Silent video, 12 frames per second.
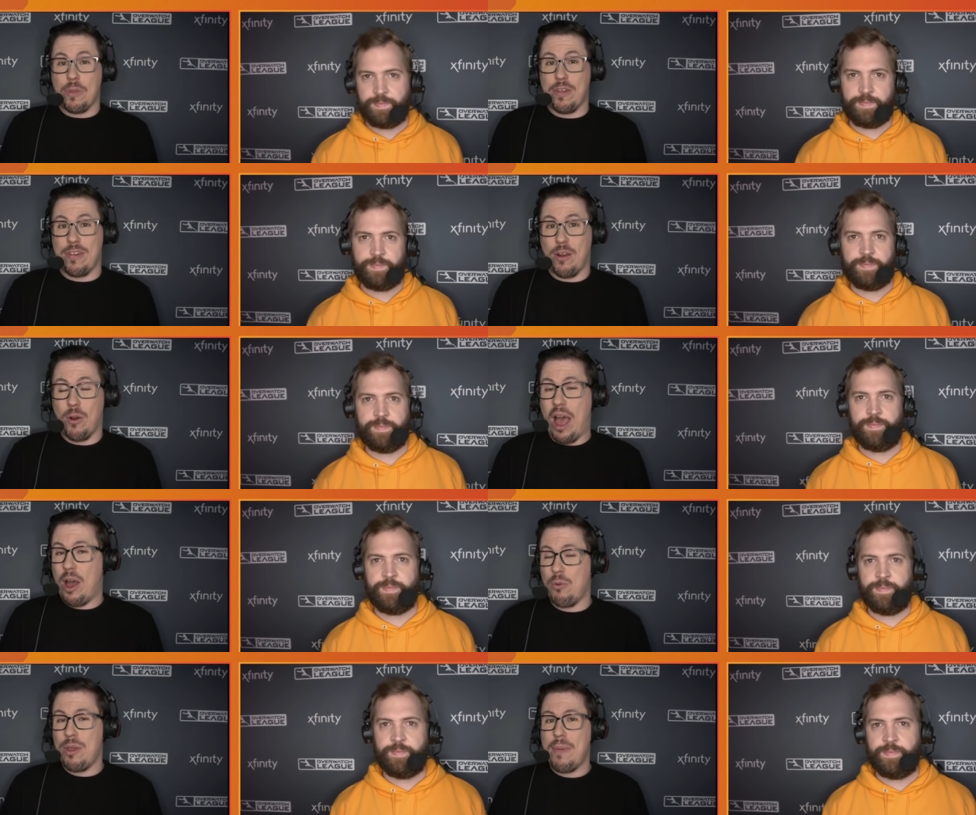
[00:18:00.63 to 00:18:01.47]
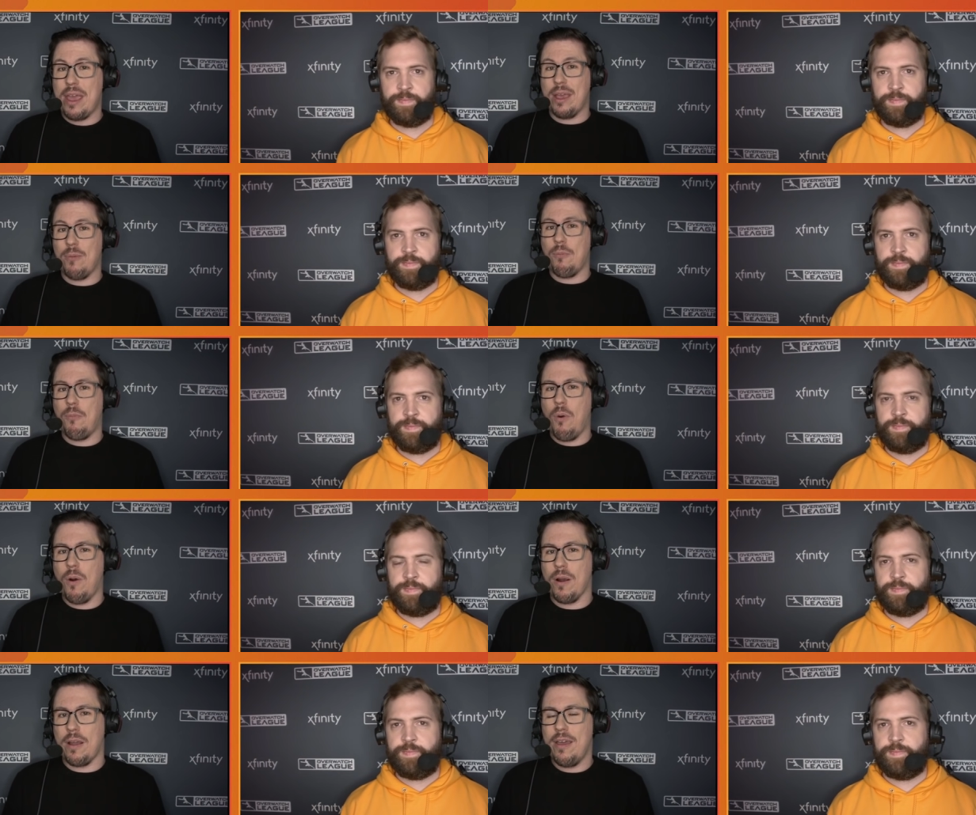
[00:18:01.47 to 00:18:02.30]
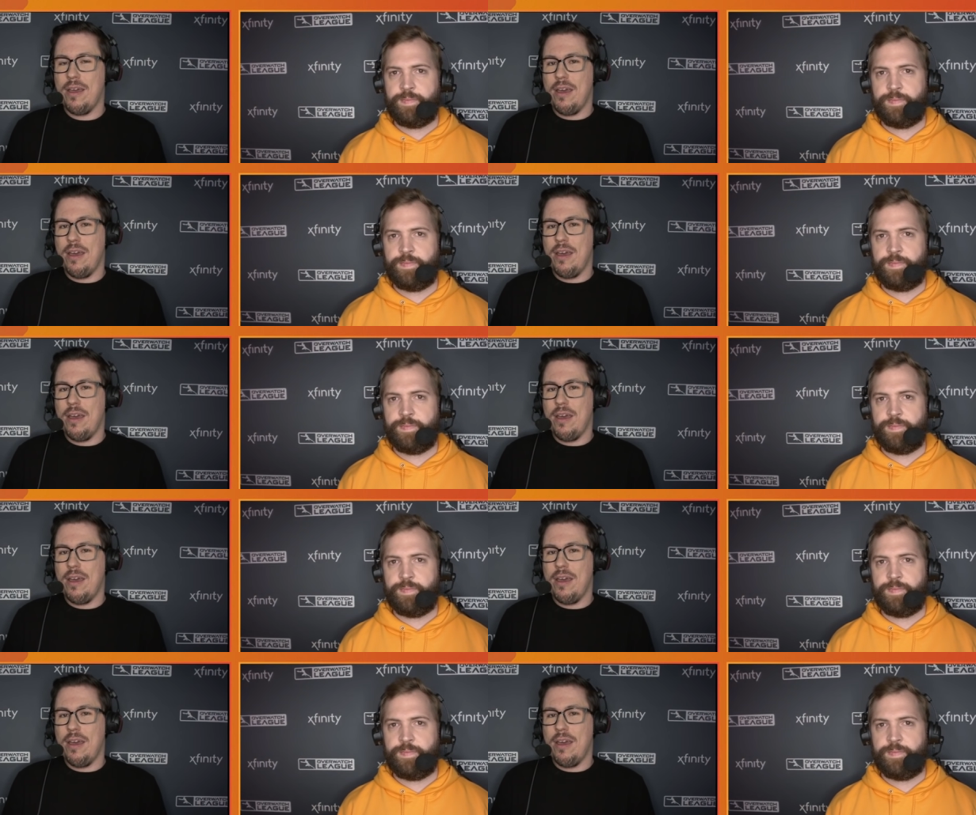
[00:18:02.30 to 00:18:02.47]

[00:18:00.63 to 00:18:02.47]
Speaker 1: with this hero how do we make it work